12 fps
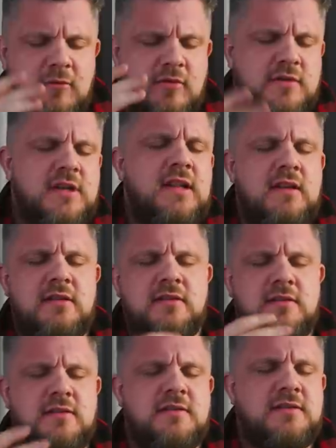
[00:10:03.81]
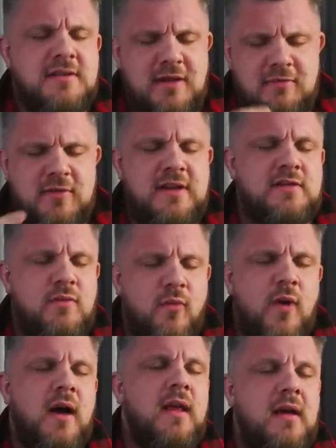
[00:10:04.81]
I'm not saying this is a reason
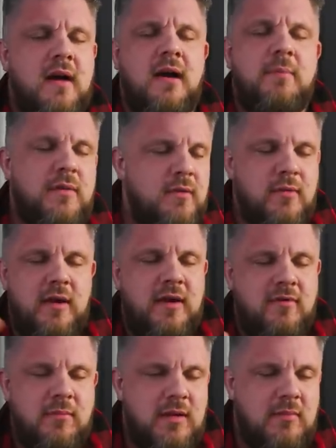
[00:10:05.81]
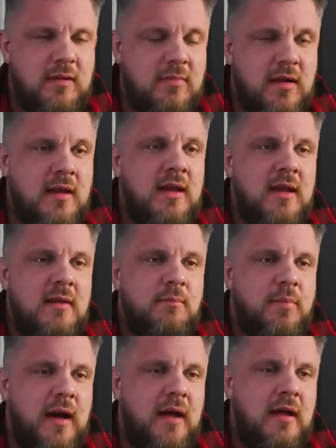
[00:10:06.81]
why it happened, whatever, blah, blah, blah,
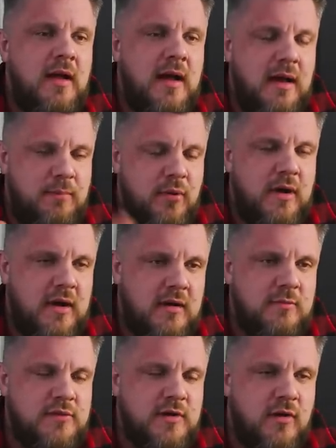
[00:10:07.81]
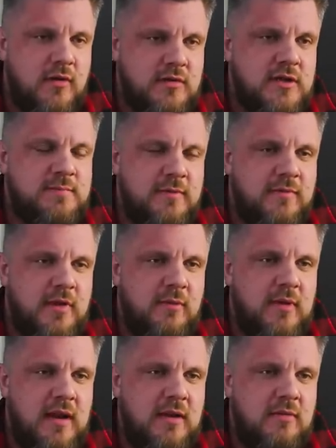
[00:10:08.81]
but I put a grip shirt on just before I
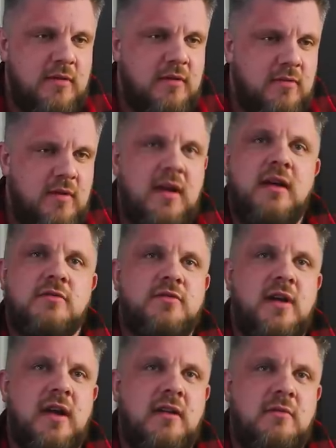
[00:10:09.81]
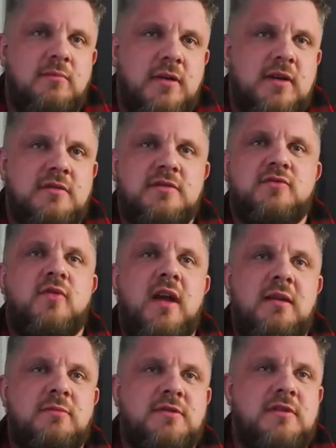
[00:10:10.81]
went out. I thought, right, I'll try it because it's
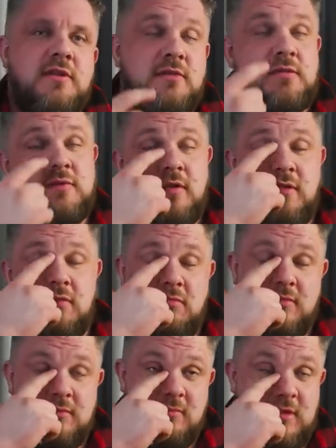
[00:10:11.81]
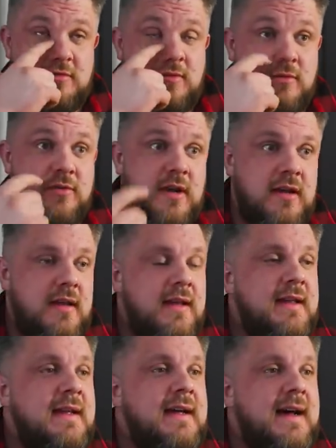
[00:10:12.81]
reps. So I was like, oh, may as well try it.
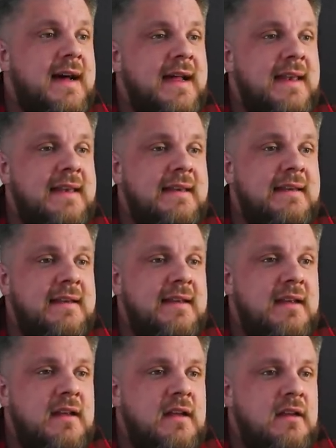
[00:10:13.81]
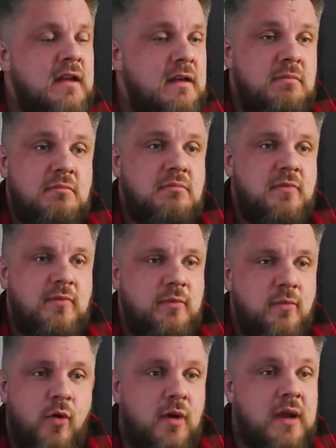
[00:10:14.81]
And yeah,
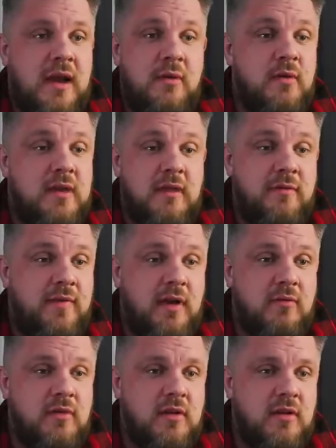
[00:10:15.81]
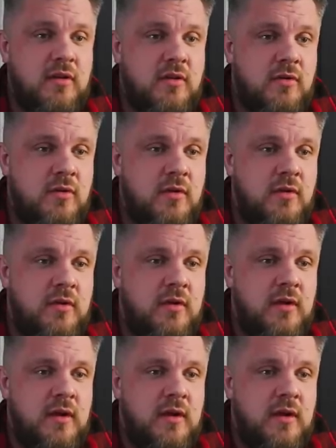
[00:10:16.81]
walking out, it felt really good.